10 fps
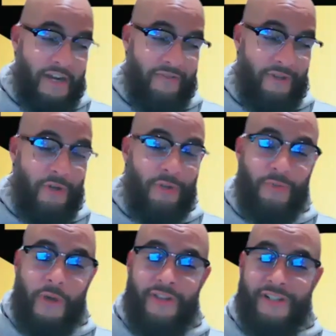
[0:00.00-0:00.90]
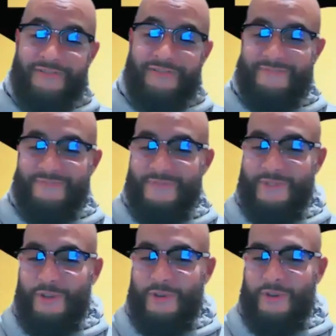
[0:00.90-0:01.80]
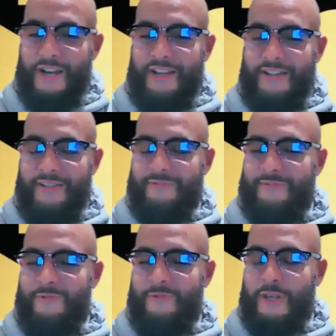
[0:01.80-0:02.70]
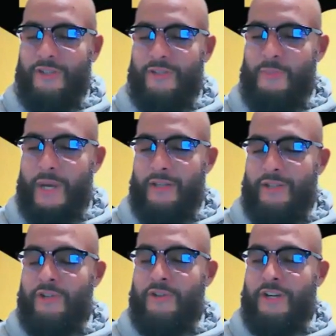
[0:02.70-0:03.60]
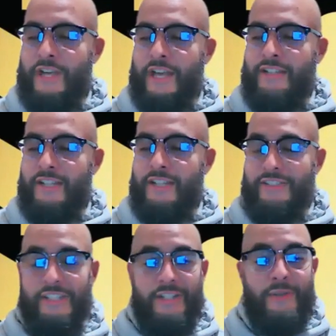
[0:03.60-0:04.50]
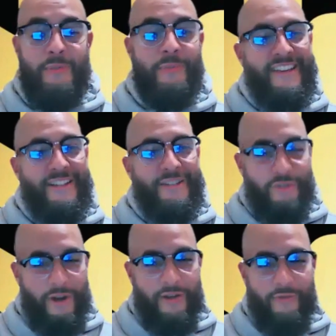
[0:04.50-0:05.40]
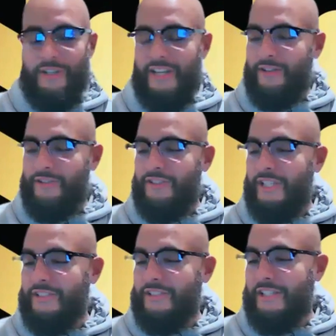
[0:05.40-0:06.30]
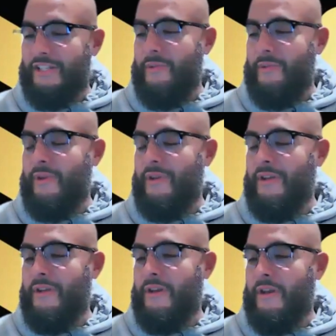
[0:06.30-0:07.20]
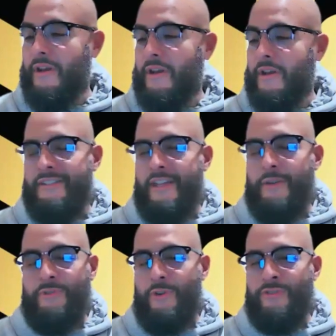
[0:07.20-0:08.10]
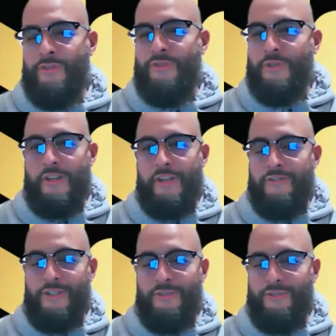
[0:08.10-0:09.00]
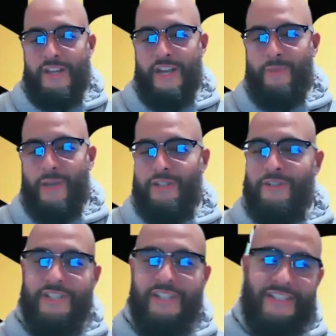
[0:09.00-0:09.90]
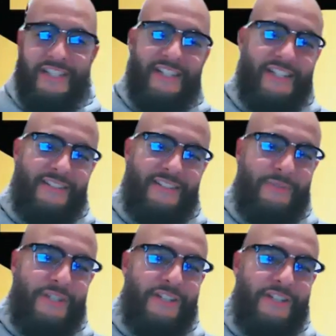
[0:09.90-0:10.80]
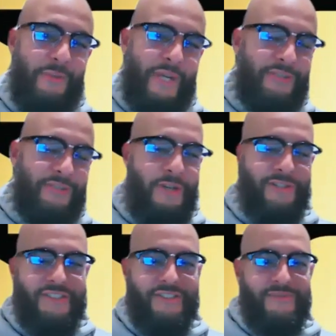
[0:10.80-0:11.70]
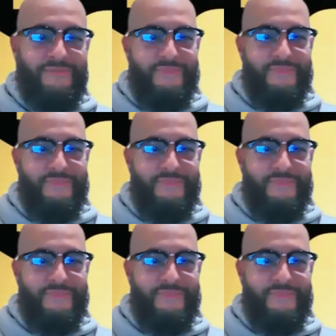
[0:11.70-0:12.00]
of the cold weather, so I finished my degree at Texas A&M. I went down to Texas A&M, and that was also short-lived. As soon as I got my degree, I said, let me at least go back to Washington,